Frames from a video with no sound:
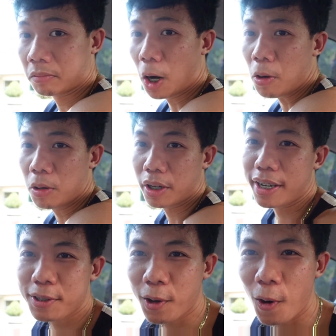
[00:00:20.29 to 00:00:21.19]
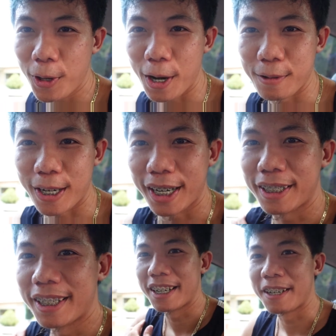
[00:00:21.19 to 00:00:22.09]
Oh, it's cold outside.
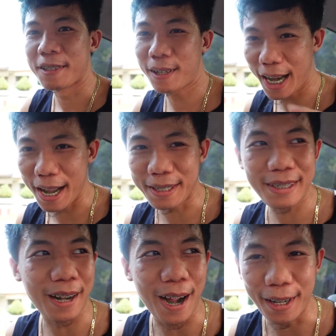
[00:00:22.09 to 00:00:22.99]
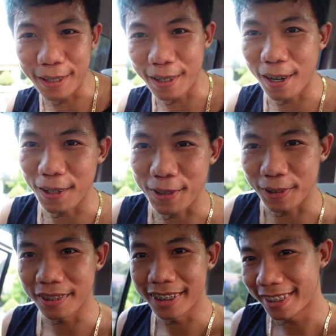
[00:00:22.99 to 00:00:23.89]
So yeah, it's just hot in the car, so